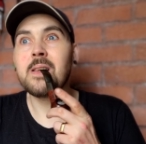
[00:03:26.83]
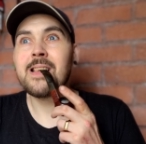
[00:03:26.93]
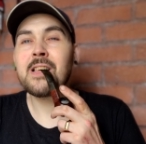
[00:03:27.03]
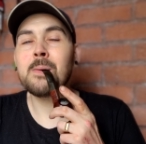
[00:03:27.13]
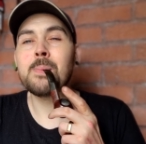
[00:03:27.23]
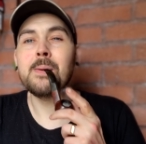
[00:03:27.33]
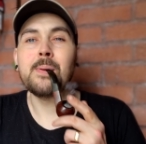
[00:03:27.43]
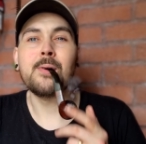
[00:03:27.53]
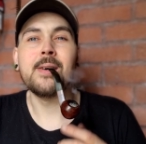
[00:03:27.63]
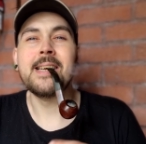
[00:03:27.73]
some
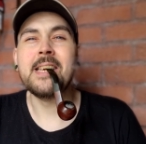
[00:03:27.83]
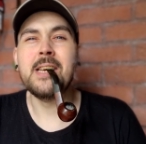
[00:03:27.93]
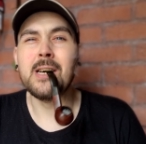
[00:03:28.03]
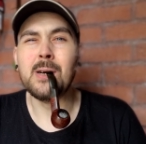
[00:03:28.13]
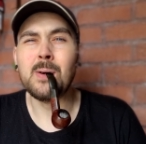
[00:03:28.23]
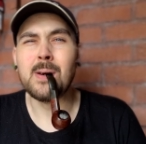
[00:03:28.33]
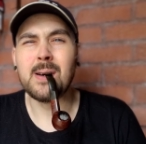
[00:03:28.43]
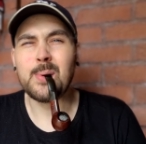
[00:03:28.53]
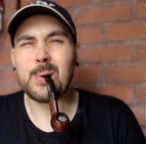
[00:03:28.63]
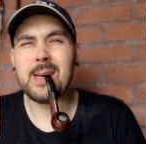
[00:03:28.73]
people already know.
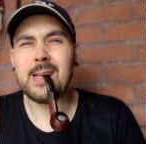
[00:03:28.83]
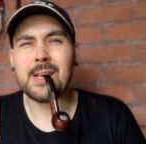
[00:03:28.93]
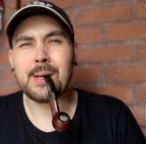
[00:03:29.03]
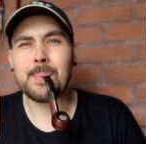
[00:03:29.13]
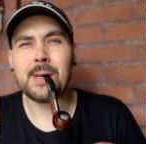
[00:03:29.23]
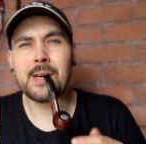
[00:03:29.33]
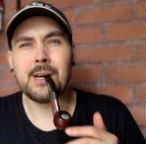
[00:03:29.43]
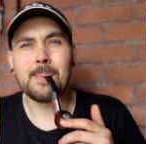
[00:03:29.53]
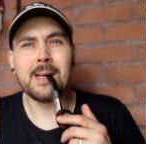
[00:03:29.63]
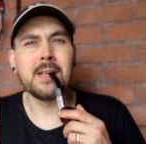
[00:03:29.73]
I've written some of the
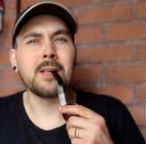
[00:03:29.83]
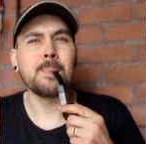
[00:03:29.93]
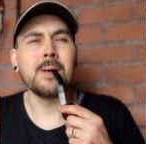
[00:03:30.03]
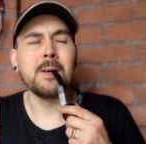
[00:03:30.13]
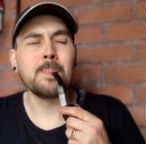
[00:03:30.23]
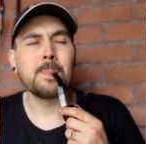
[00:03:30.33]
comments, but